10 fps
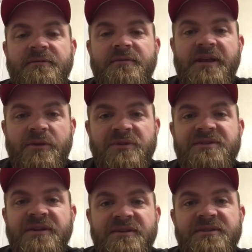That he would
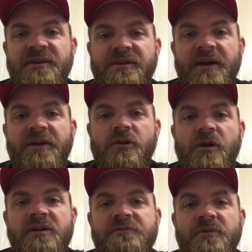send his son to die on a
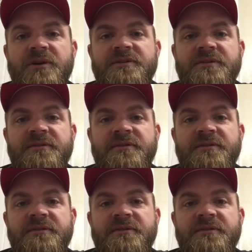cross for us.